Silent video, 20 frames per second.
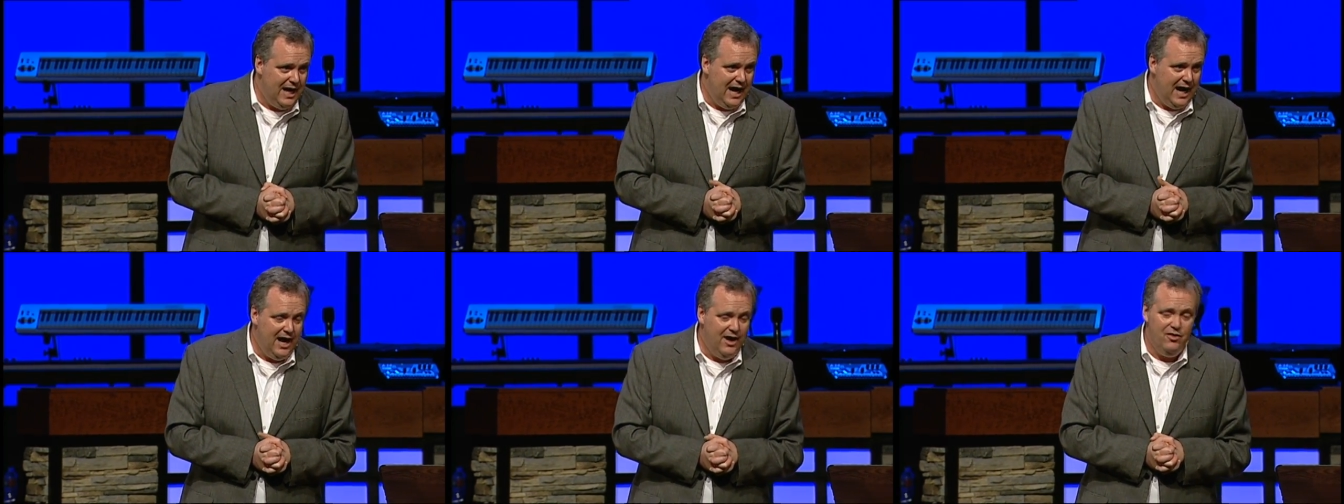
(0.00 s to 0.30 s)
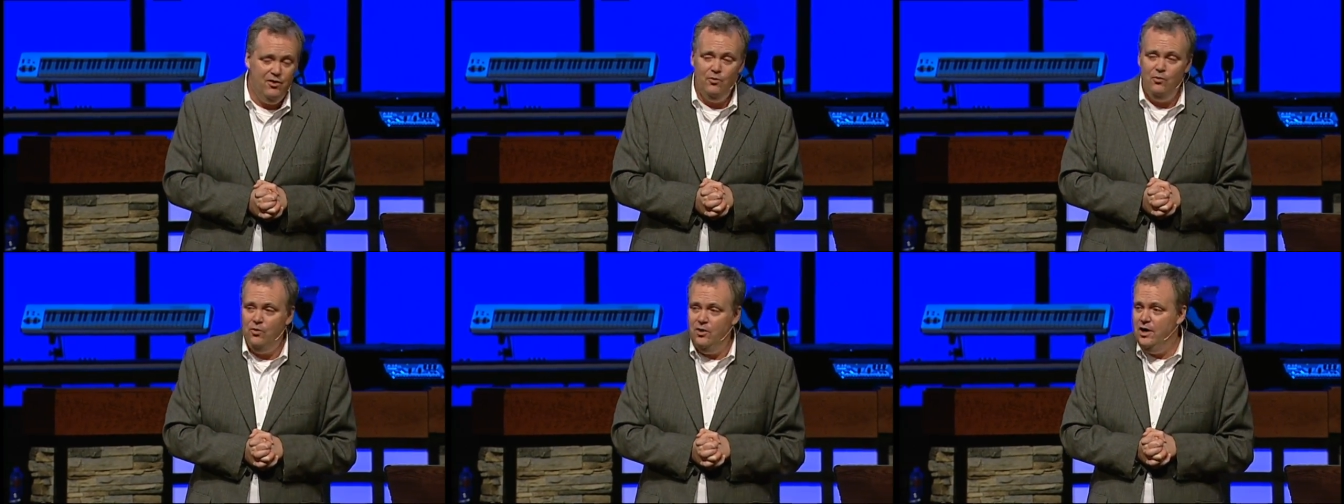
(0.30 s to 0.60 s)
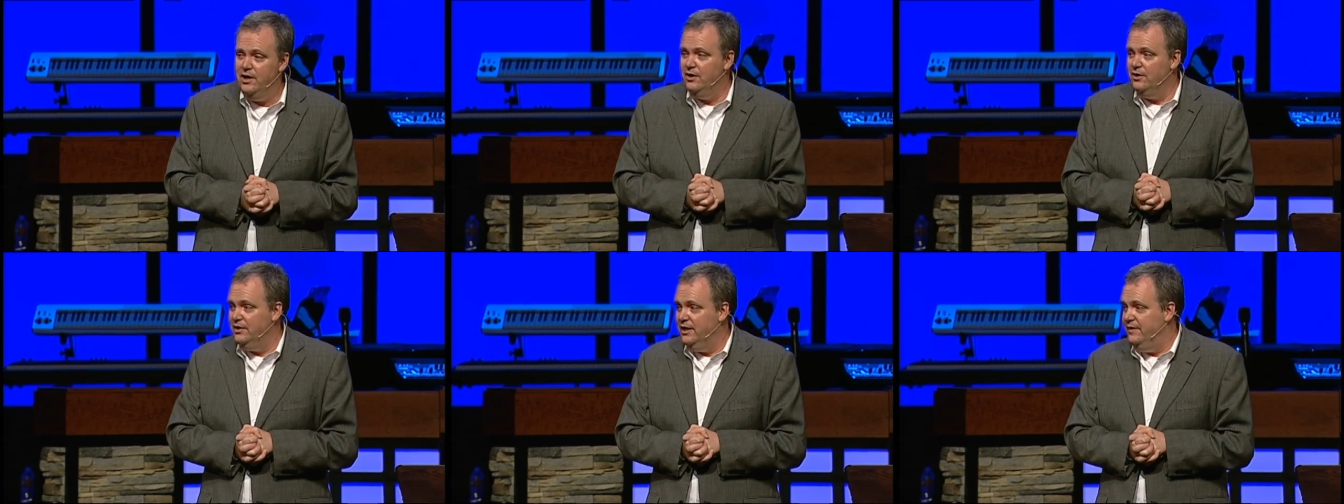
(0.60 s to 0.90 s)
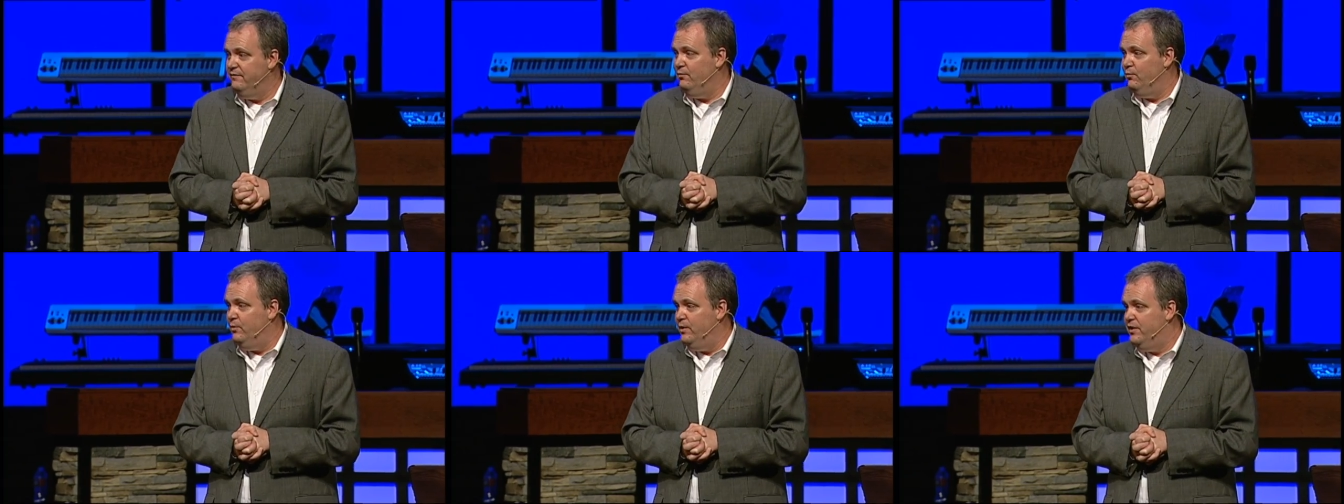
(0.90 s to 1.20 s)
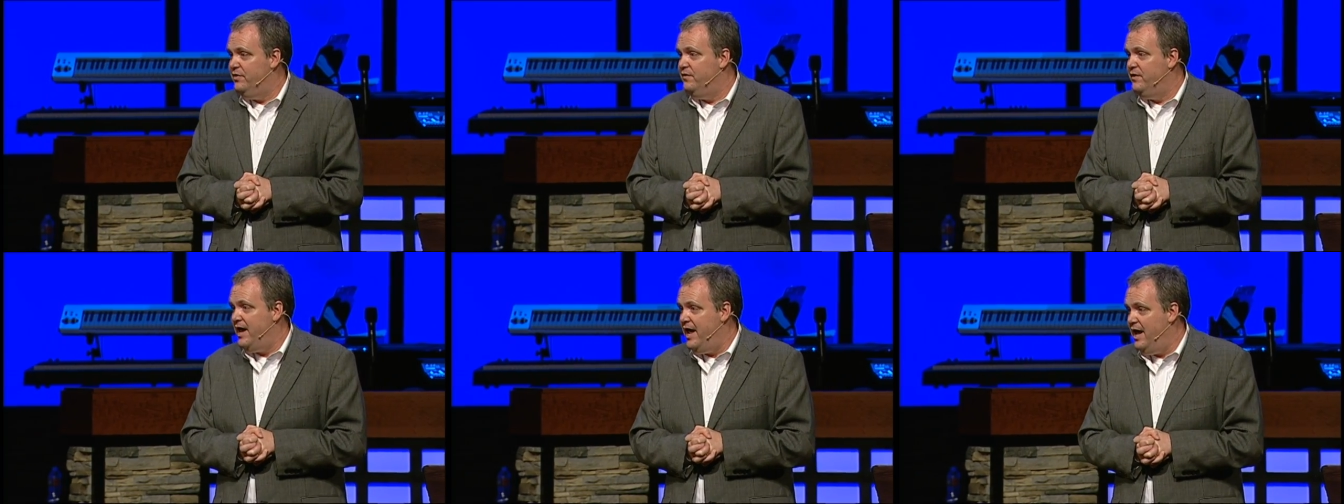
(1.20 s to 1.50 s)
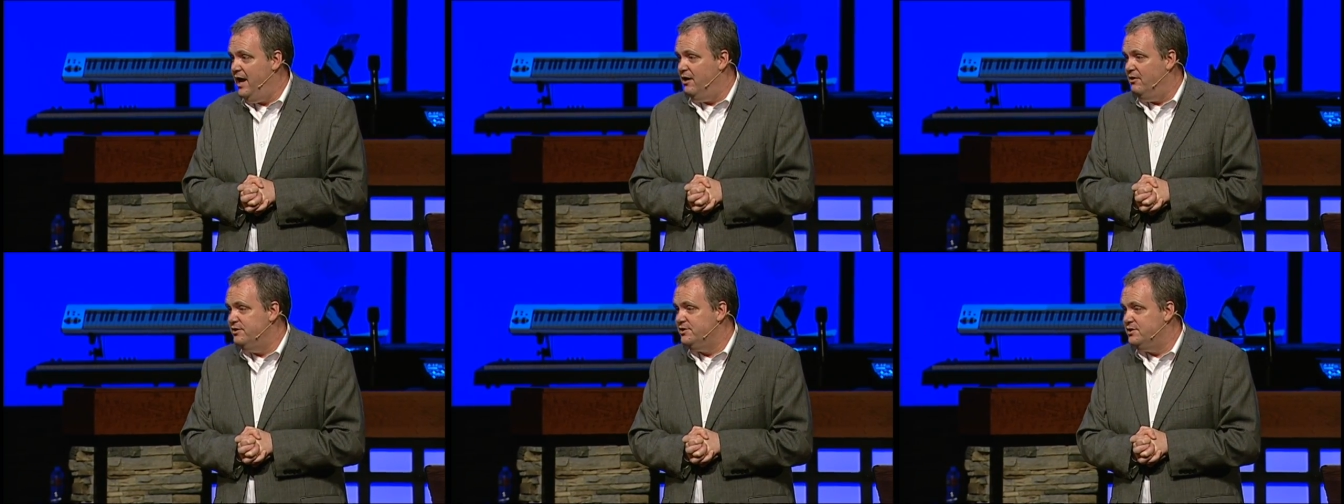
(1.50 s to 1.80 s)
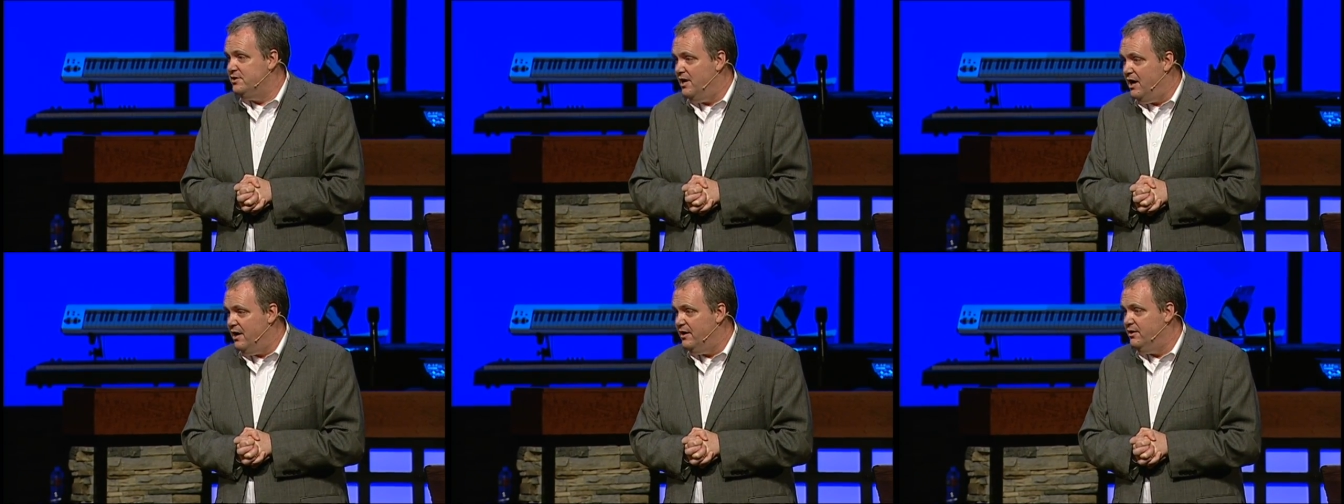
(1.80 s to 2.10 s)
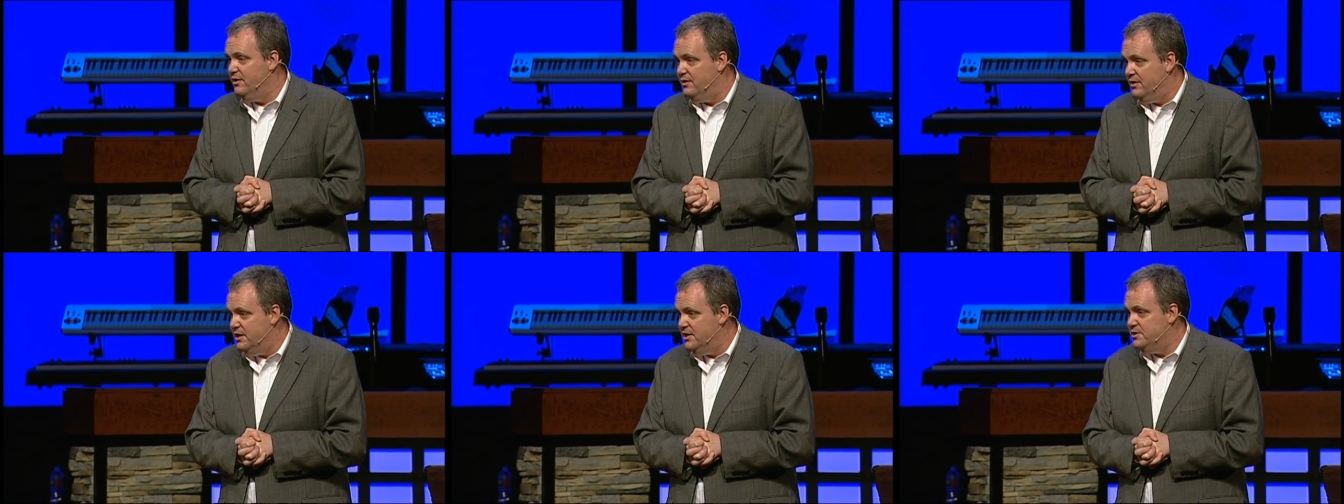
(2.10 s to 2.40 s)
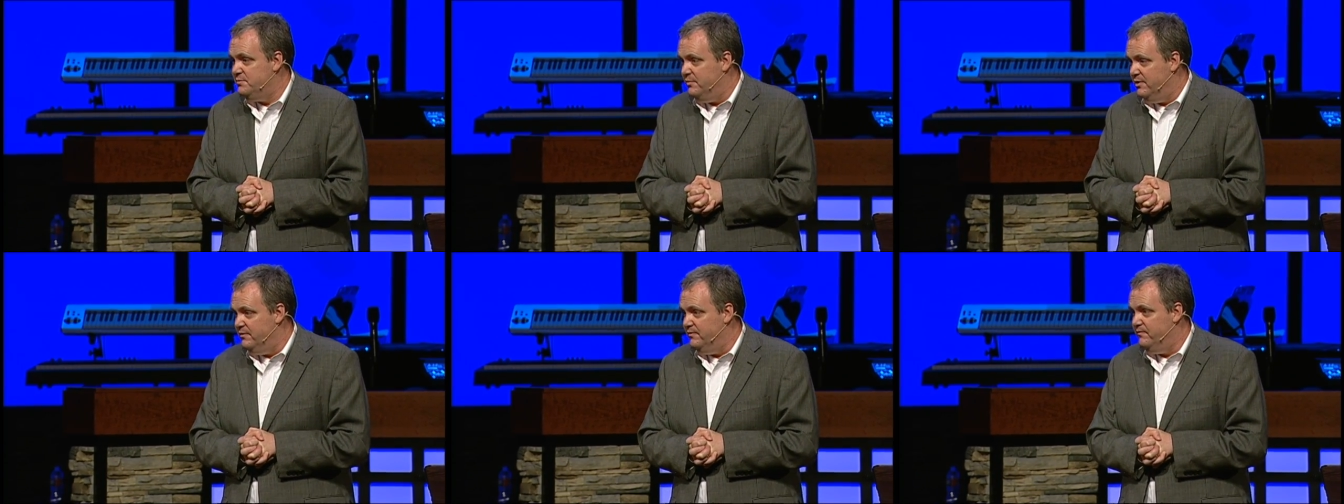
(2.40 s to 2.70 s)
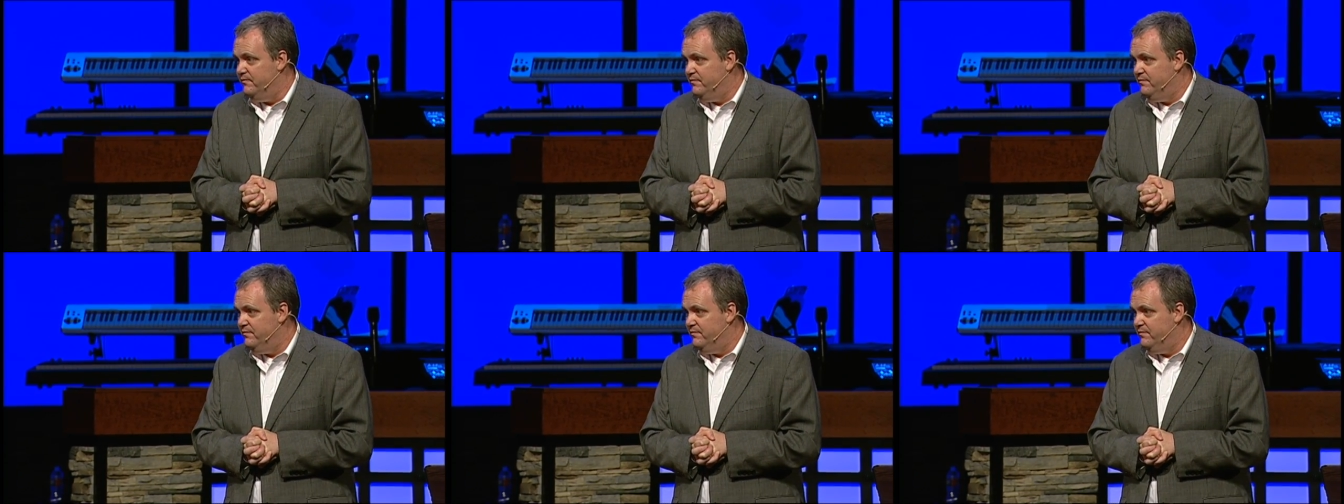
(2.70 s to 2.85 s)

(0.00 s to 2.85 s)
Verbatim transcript: and the one you're living with now is not your husband.